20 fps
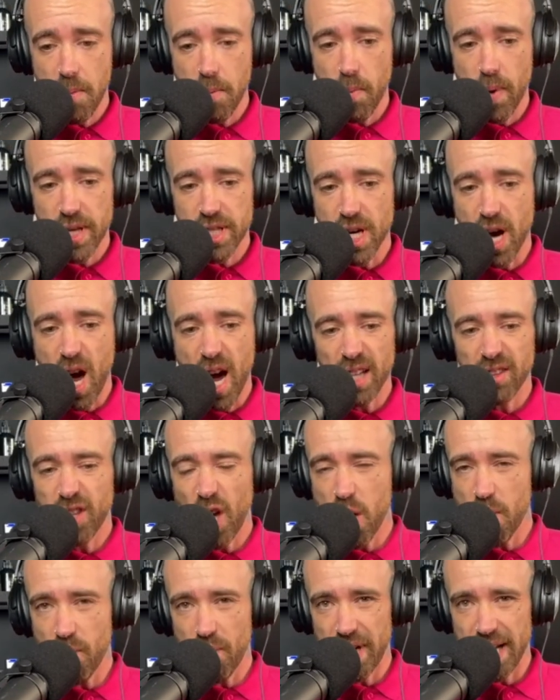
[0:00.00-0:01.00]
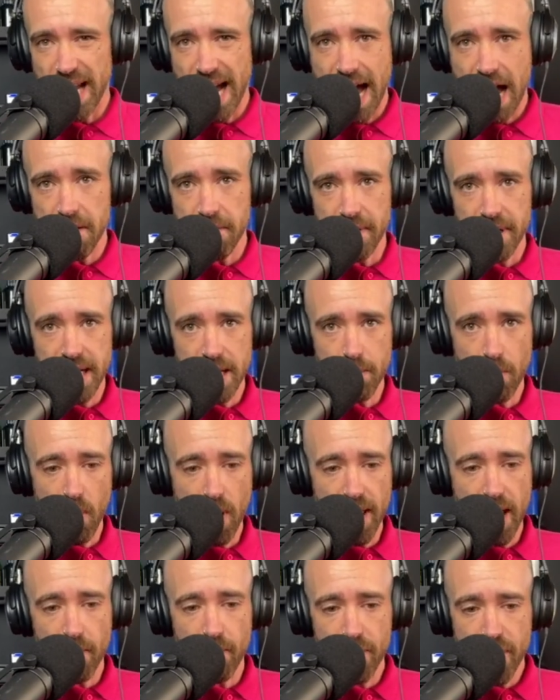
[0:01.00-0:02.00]
which I don't really have anymore.
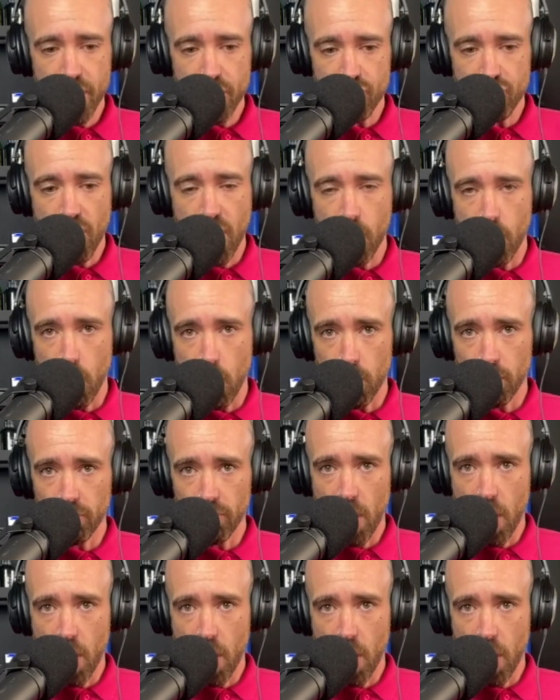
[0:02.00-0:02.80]
And I've really struggled